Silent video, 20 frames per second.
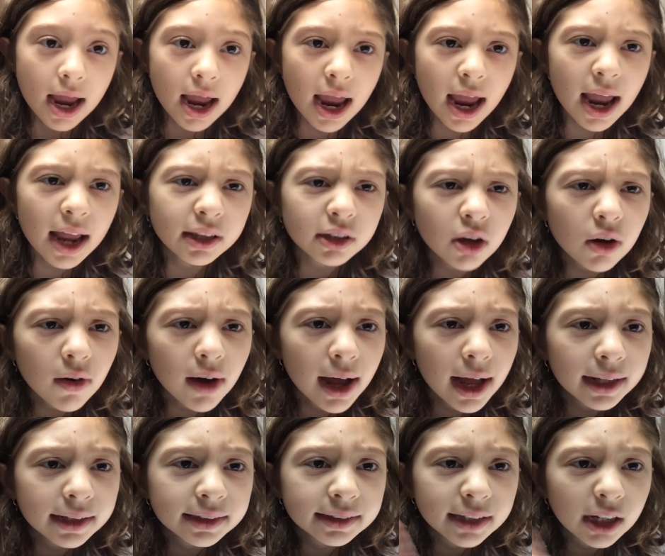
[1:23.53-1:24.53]
And go
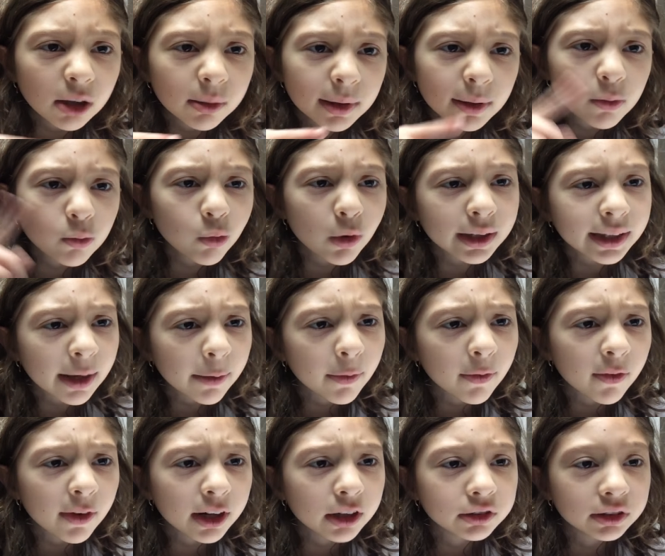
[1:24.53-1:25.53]
ahead and tell me what type of
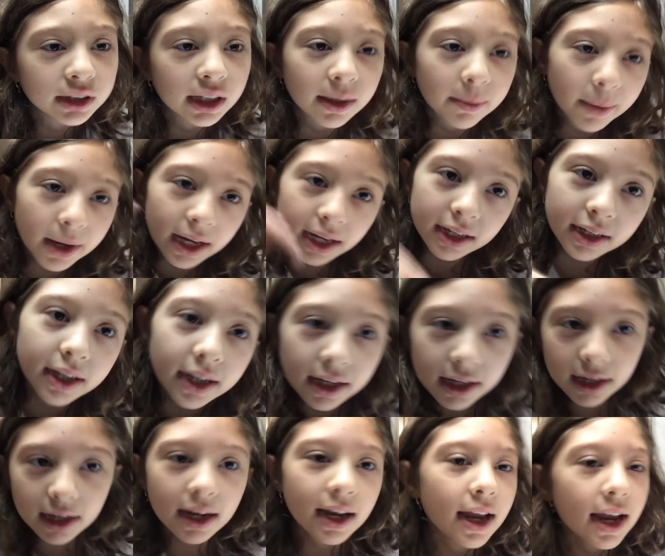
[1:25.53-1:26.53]
video is gonna make
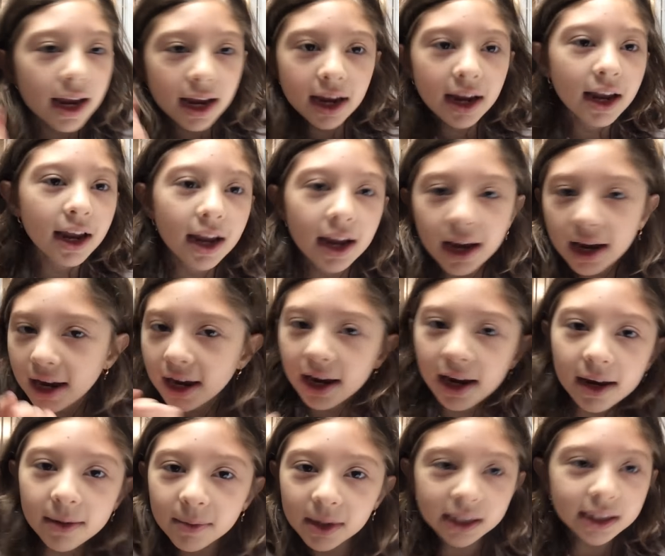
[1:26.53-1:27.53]
in
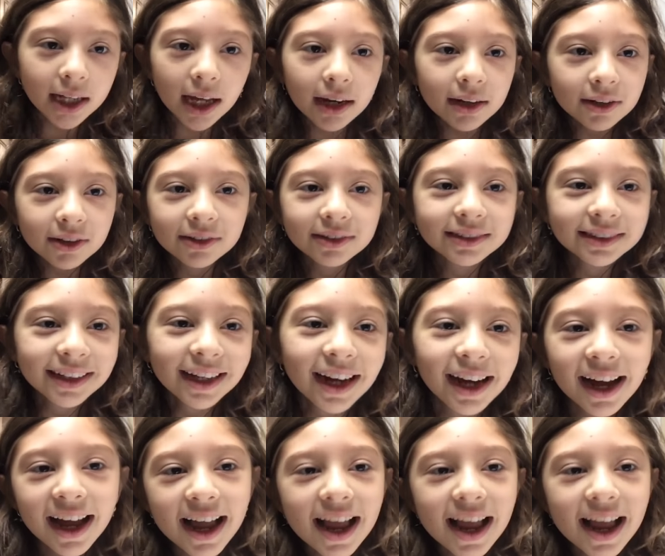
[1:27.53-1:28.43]
my channel. Yeah.